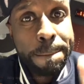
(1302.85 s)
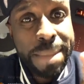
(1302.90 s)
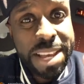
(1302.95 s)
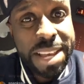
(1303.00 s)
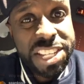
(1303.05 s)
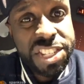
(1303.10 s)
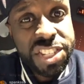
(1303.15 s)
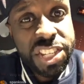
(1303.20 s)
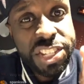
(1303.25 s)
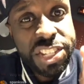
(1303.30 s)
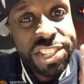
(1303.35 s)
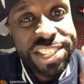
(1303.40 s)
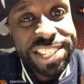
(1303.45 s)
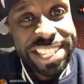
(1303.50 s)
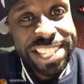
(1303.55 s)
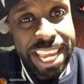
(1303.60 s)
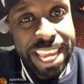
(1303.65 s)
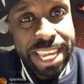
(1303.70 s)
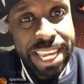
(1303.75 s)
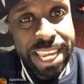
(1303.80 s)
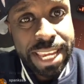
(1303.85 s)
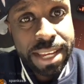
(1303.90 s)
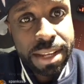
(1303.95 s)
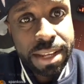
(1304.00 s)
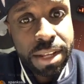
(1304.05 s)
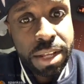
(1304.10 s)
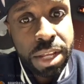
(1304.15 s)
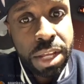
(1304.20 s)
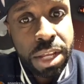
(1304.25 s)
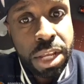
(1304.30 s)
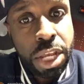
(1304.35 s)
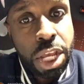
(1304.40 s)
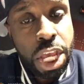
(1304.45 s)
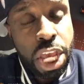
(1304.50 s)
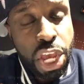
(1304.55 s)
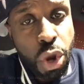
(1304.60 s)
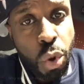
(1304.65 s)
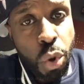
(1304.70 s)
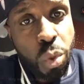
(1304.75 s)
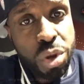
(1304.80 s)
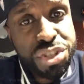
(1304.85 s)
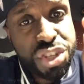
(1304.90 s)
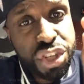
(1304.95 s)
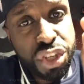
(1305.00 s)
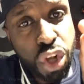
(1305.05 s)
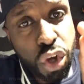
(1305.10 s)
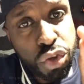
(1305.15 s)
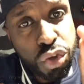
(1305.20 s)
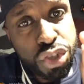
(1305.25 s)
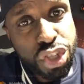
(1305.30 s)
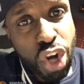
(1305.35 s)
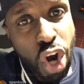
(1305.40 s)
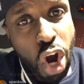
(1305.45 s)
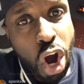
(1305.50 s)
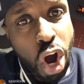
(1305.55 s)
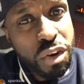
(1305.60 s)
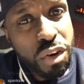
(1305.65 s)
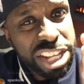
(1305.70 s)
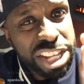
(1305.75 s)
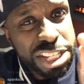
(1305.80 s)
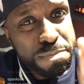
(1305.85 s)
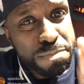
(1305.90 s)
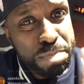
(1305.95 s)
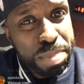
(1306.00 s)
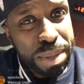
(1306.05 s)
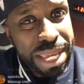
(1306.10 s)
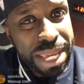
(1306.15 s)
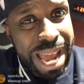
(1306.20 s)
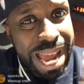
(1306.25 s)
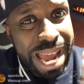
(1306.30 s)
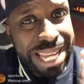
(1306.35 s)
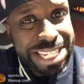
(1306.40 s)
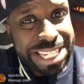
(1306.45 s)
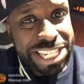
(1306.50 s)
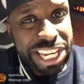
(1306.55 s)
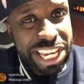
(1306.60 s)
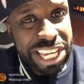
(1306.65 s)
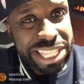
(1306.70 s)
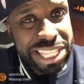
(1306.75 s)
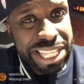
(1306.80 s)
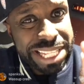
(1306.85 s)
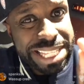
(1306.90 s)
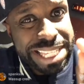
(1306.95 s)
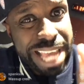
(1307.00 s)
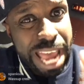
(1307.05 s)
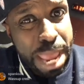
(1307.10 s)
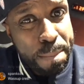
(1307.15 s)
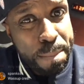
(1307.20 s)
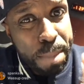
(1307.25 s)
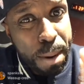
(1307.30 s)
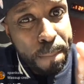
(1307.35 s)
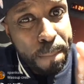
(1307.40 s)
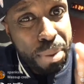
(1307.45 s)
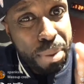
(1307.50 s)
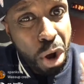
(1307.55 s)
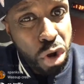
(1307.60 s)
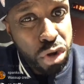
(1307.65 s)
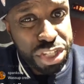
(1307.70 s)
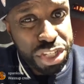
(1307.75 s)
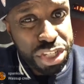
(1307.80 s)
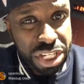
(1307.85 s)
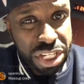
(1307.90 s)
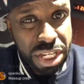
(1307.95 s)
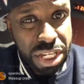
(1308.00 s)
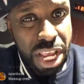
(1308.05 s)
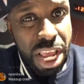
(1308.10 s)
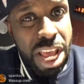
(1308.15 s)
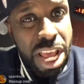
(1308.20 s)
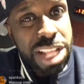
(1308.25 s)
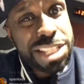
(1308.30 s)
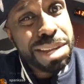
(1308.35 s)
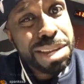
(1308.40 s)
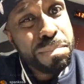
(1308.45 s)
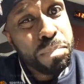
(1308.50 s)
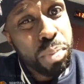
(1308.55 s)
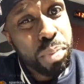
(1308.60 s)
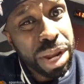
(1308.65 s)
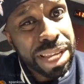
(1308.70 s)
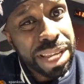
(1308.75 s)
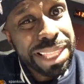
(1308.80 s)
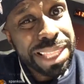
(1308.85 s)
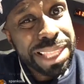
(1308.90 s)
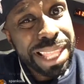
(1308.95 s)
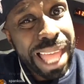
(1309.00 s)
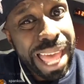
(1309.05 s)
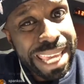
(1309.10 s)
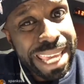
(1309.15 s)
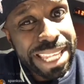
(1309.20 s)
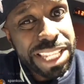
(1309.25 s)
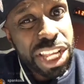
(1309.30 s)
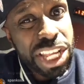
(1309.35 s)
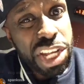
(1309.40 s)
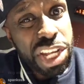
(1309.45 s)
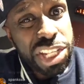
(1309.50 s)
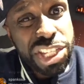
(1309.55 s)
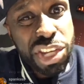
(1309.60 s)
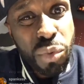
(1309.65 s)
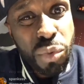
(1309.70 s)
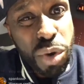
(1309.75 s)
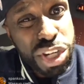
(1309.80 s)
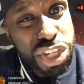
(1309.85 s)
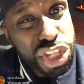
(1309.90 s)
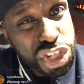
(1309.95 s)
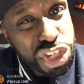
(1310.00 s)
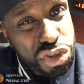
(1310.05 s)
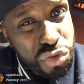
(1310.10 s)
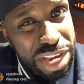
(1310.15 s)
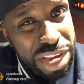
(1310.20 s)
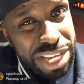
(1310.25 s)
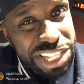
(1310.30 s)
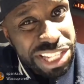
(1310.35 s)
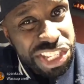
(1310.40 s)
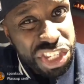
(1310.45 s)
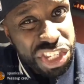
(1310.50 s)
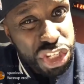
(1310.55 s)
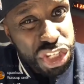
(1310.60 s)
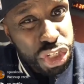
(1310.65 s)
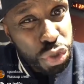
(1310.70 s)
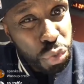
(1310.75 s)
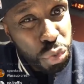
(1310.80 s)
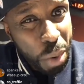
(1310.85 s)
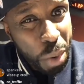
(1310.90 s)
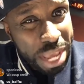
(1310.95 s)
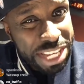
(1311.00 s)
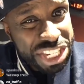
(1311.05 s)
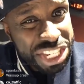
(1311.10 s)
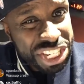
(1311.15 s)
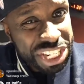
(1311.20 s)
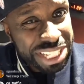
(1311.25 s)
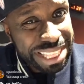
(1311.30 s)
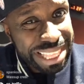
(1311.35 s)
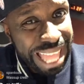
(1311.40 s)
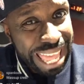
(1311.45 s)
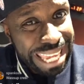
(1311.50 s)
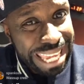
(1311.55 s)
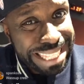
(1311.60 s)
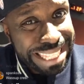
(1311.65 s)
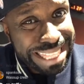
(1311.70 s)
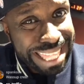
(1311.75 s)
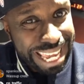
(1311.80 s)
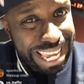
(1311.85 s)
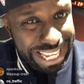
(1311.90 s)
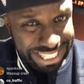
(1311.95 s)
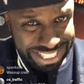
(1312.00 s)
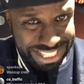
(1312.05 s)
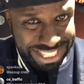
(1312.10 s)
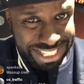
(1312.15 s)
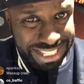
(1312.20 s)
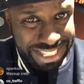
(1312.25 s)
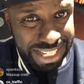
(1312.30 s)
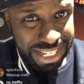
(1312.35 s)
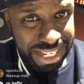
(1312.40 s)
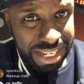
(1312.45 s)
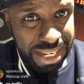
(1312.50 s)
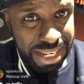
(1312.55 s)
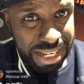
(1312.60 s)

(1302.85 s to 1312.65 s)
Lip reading: Mr. C was the Notorious B.I.G., the type of person to bring light to a street situation like this